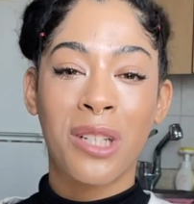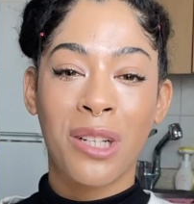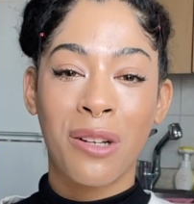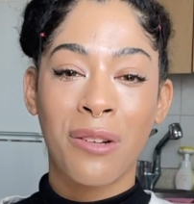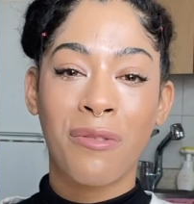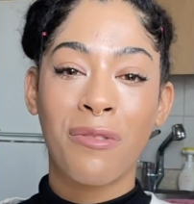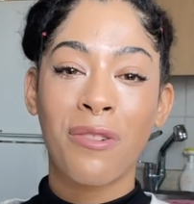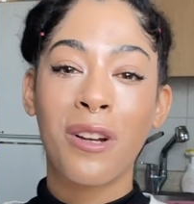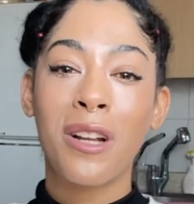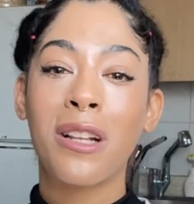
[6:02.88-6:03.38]

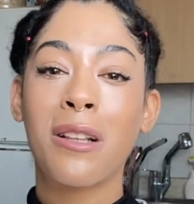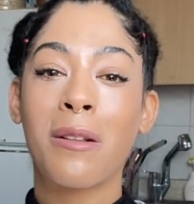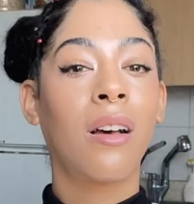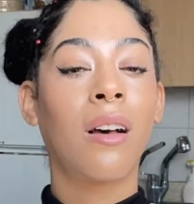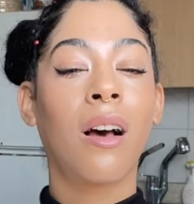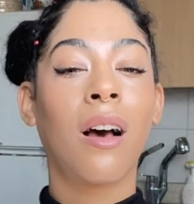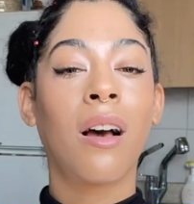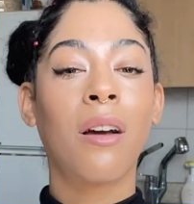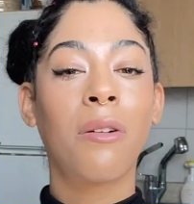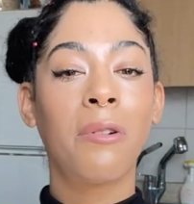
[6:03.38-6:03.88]
difference
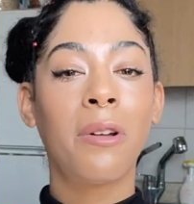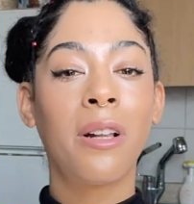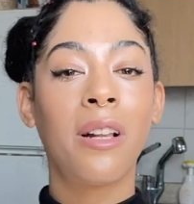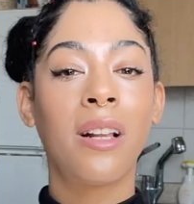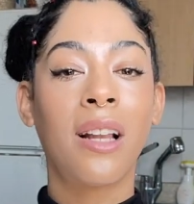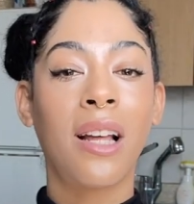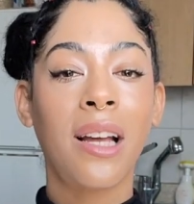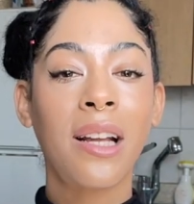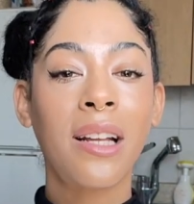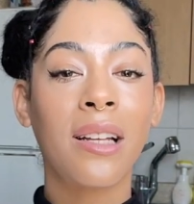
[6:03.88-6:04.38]
i really
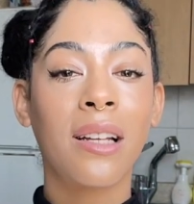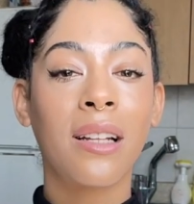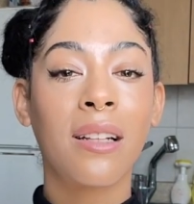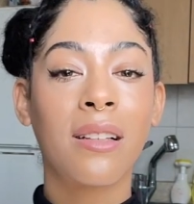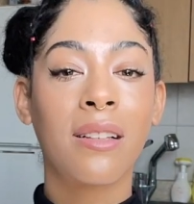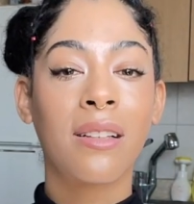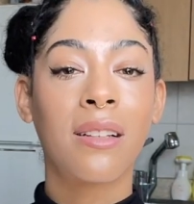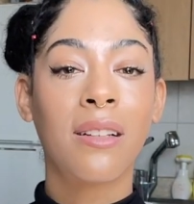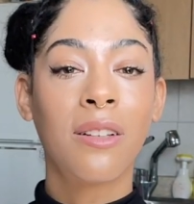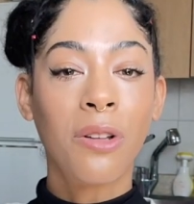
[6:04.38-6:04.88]
like it
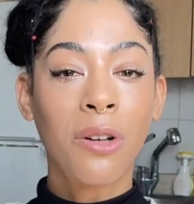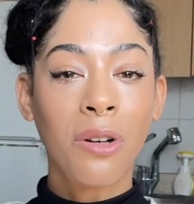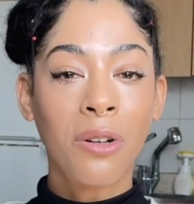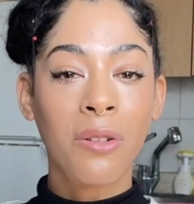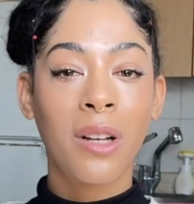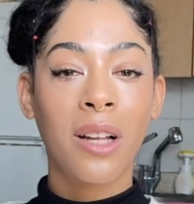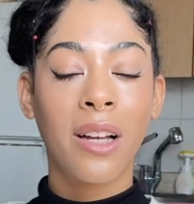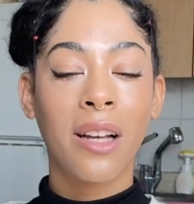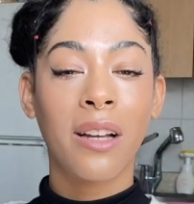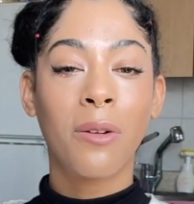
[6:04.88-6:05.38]
you know
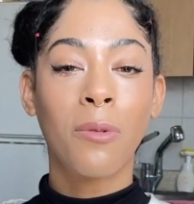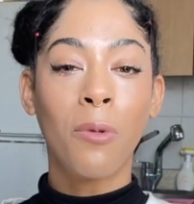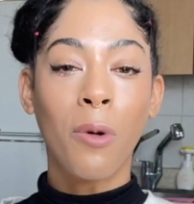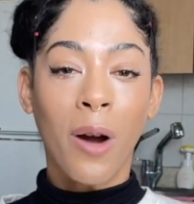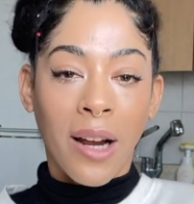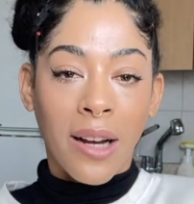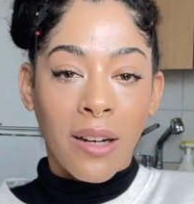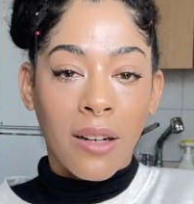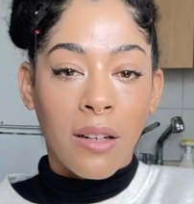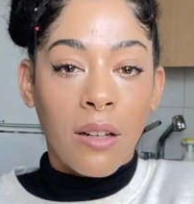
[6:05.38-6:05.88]
like
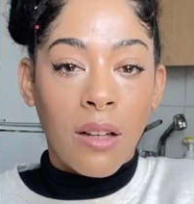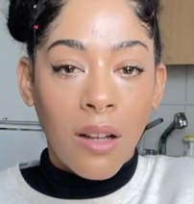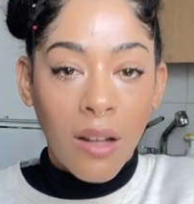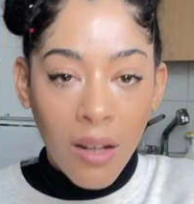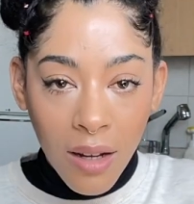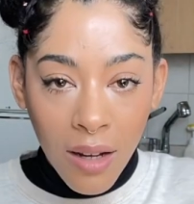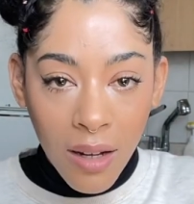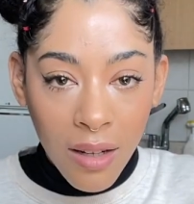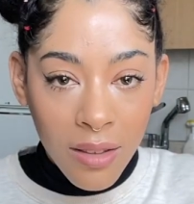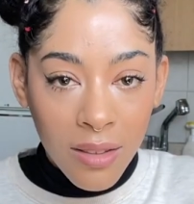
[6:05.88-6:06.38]
why
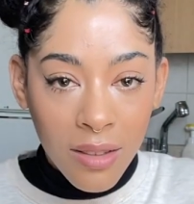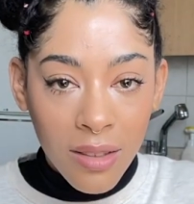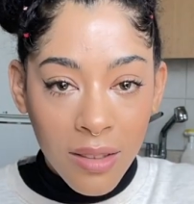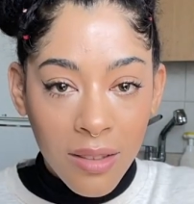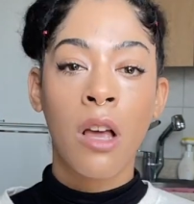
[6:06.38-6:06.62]
not